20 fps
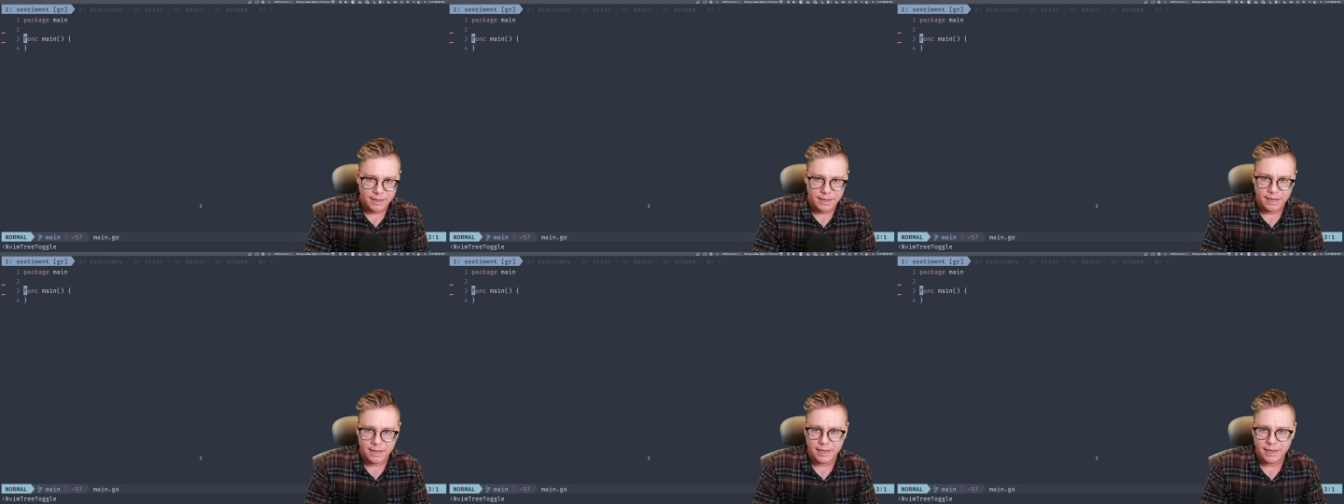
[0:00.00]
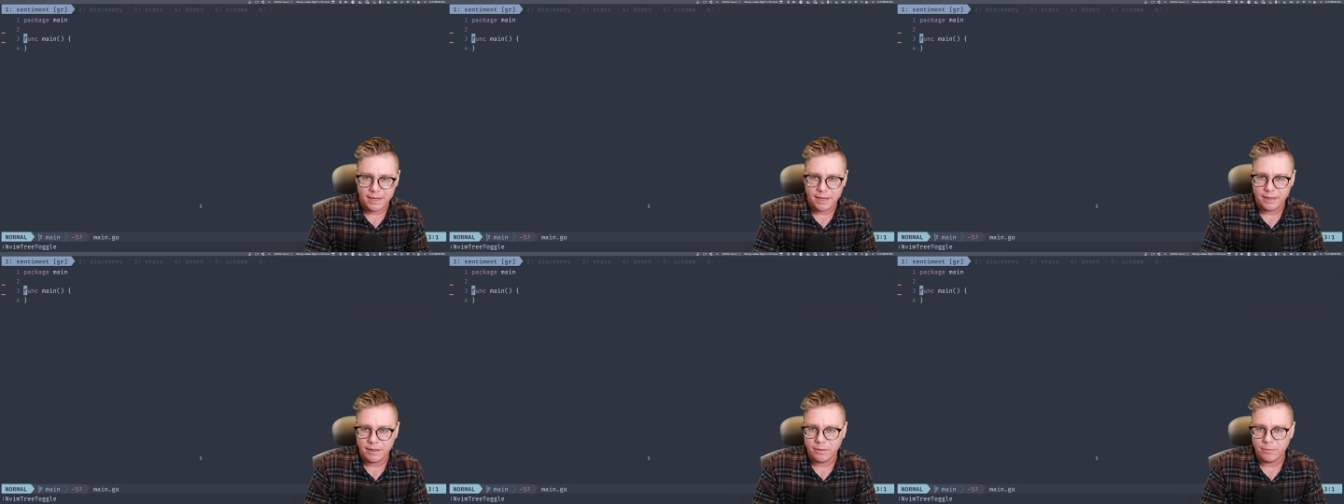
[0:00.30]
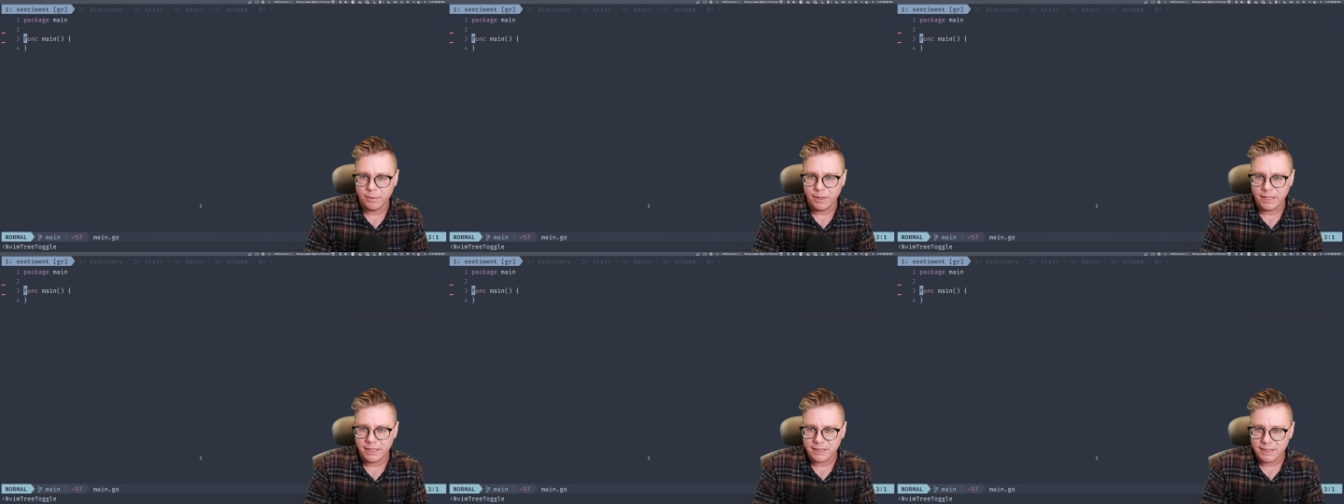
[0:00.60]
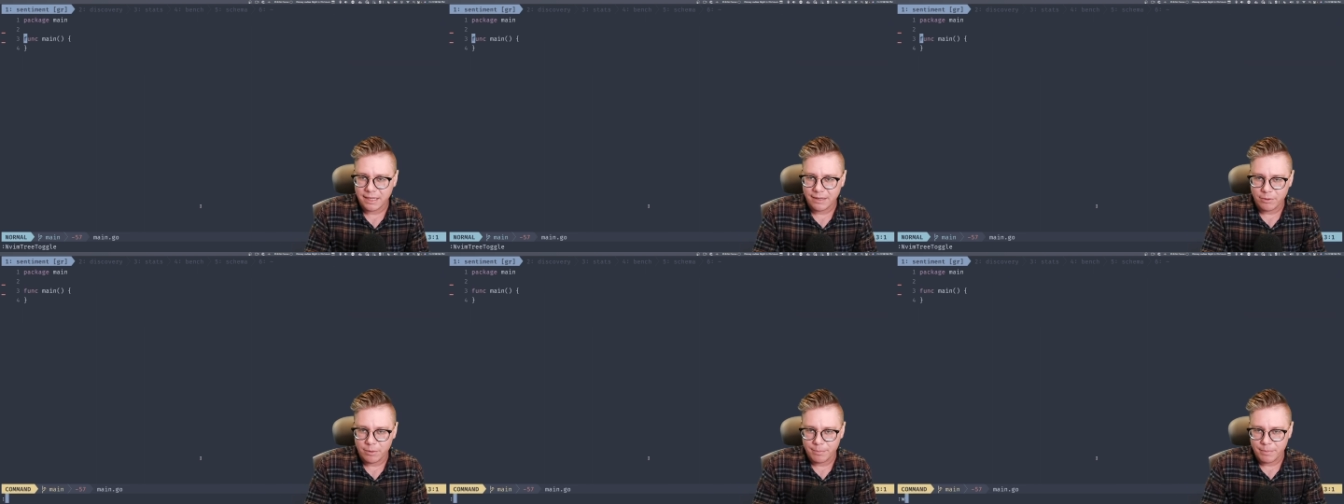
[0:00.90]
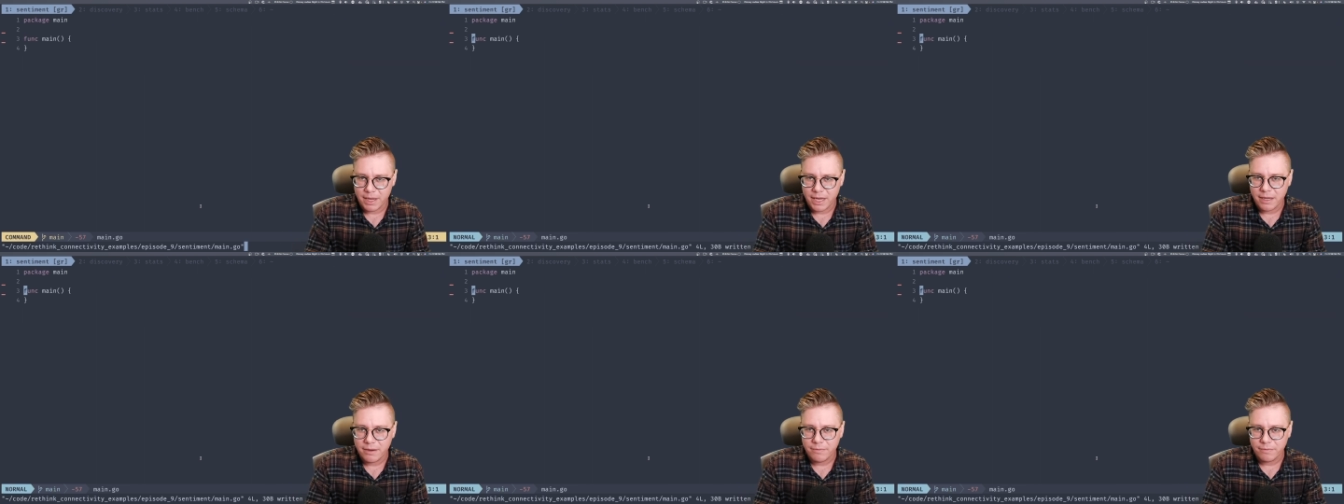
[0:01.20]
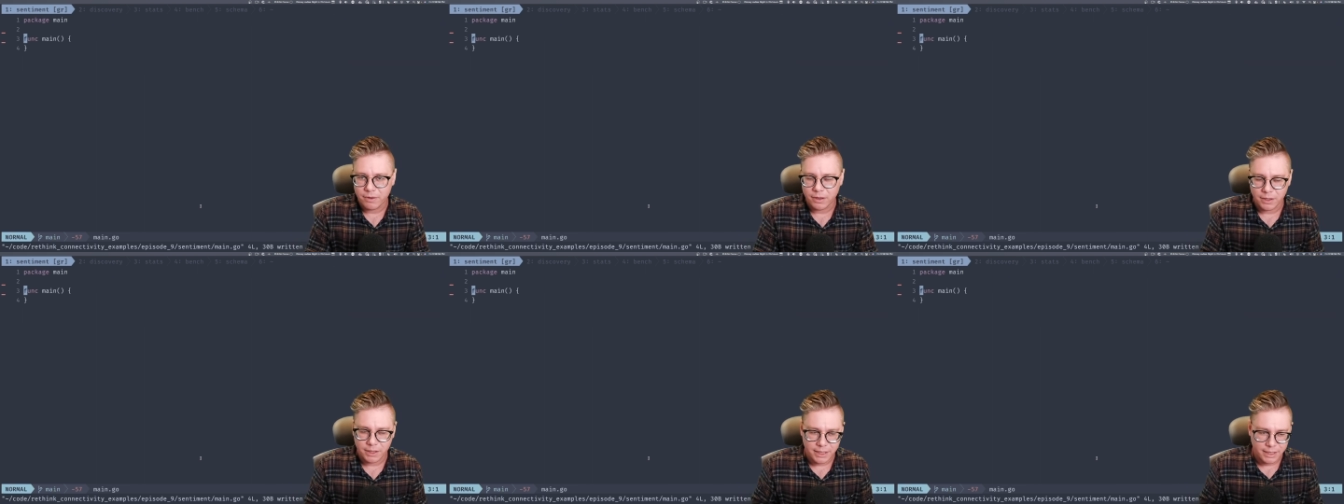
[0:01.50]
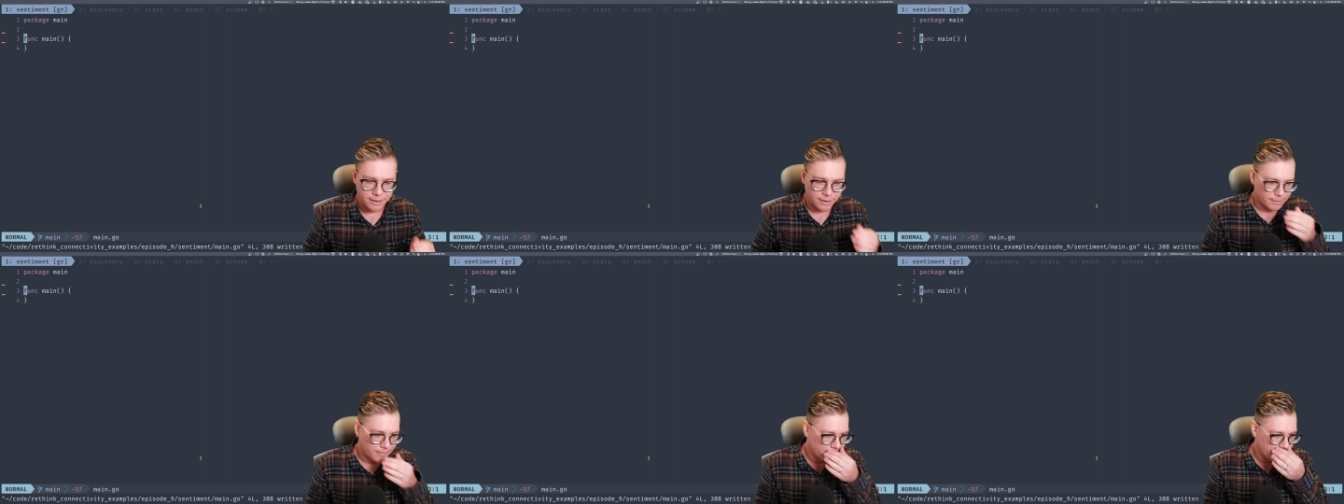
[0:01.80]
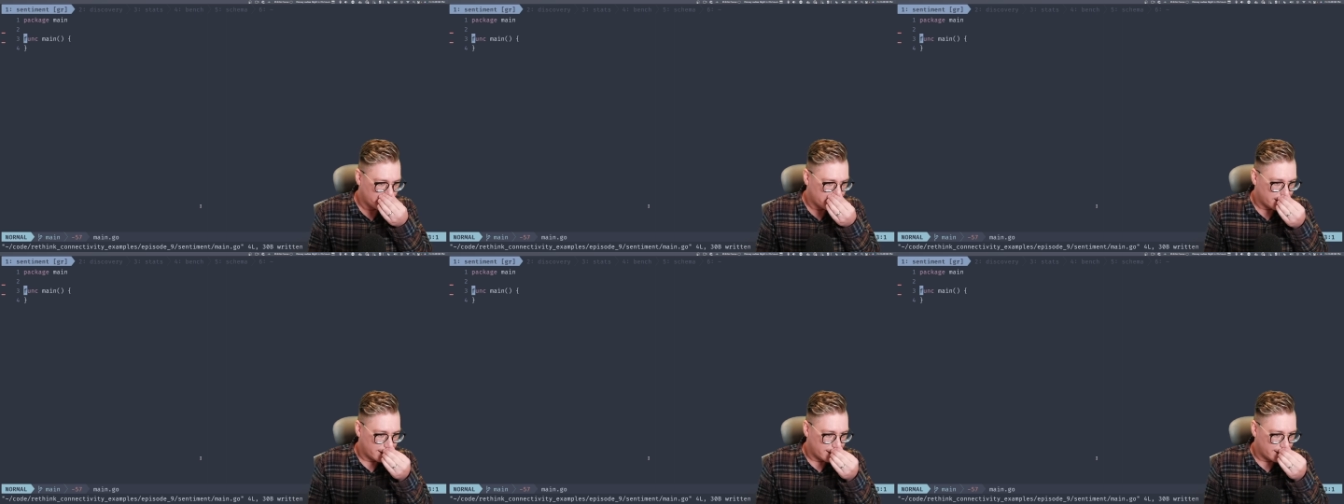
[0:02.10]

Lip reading: and we just have a main func here.